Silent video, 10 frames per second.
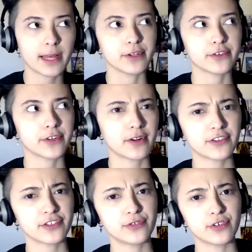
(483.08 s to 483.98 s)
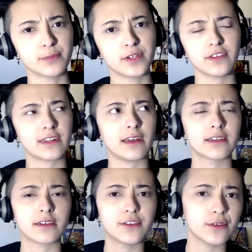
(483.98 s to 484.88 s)
much. I don't actually draw as much as I'd
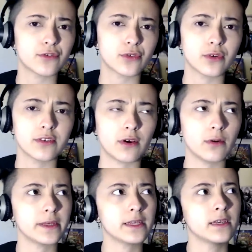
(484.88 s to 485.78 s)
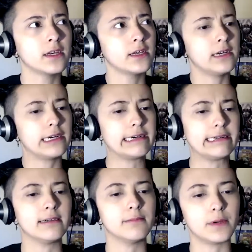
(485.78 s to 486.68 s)
like. I do draw as a hobby,
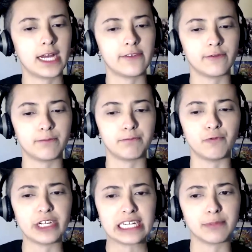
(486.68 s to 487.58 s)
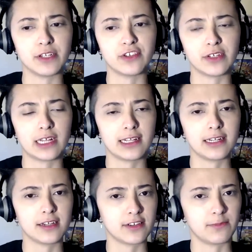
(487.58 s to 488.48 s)
but I haven't really been doing that
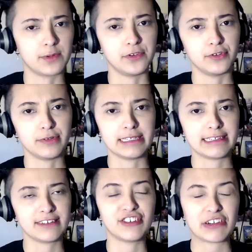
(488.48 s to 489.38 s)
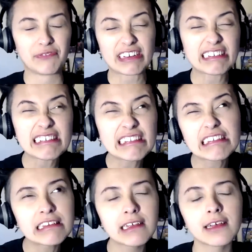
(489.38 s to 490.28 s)
lately because I've been doing
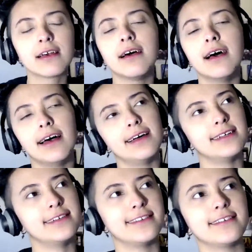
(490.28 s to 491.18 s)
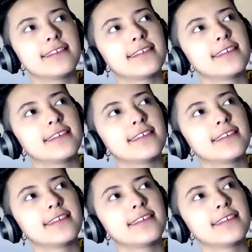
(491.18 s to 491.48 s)
GIFs and